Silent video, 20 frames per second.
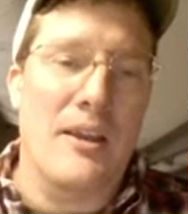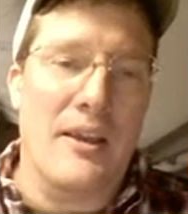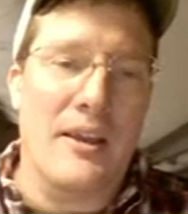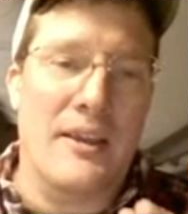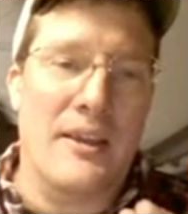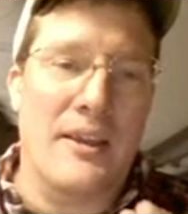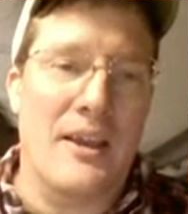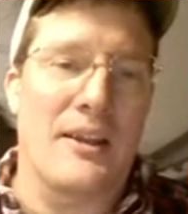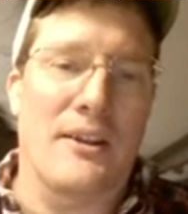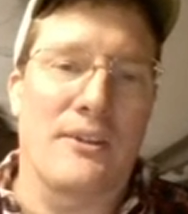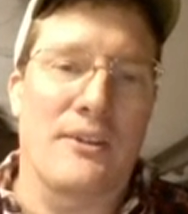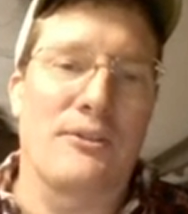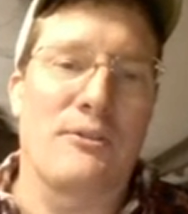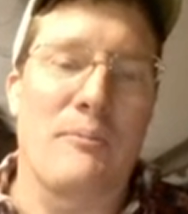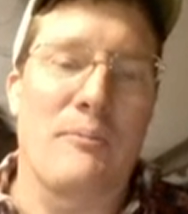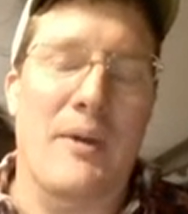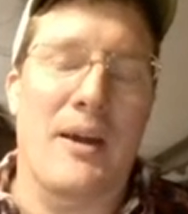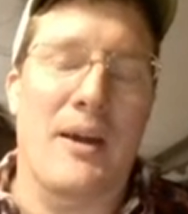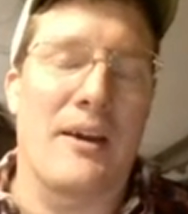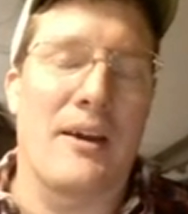Again, it
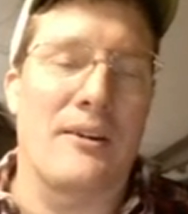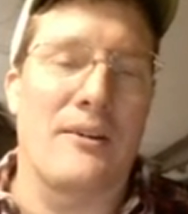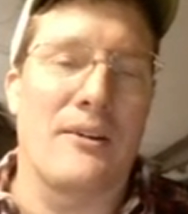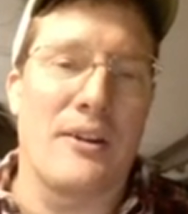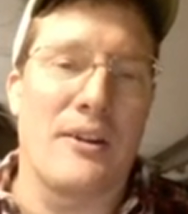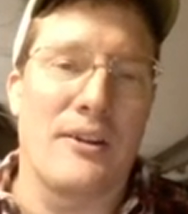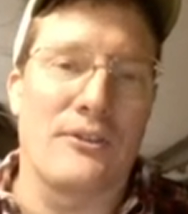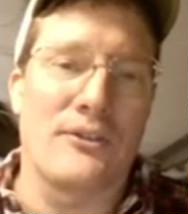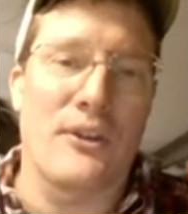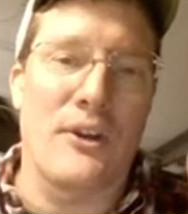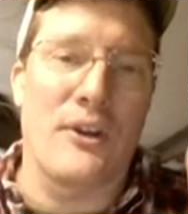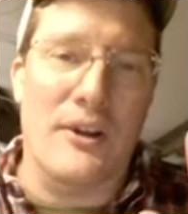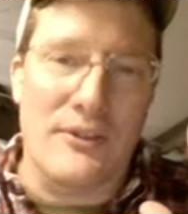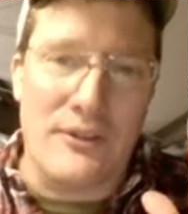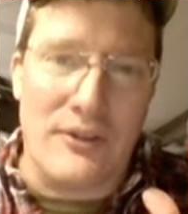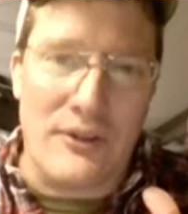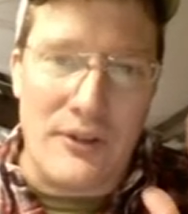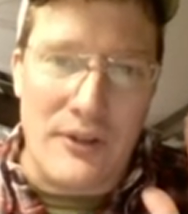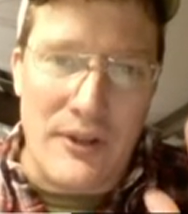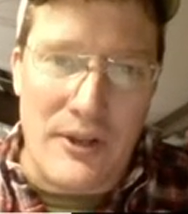doesn't matter as long as
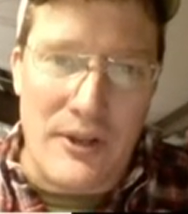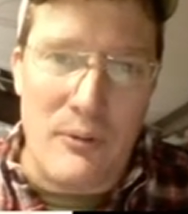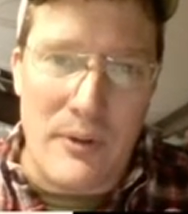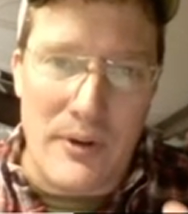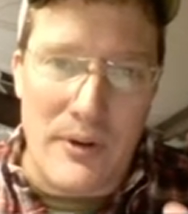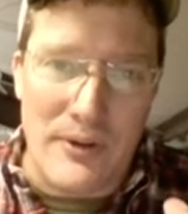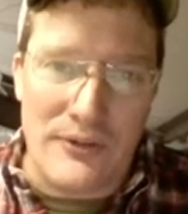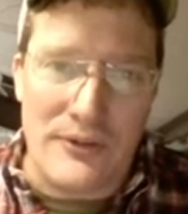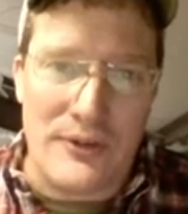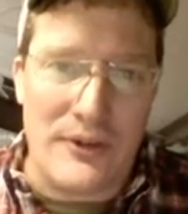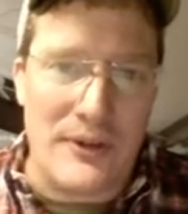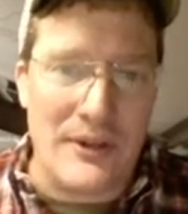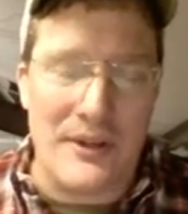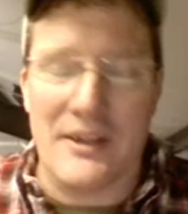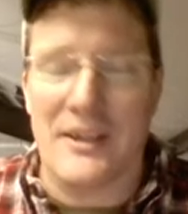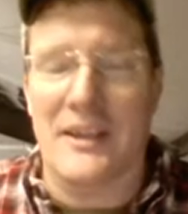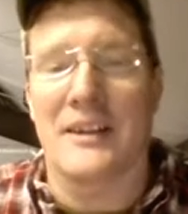the liquid is good.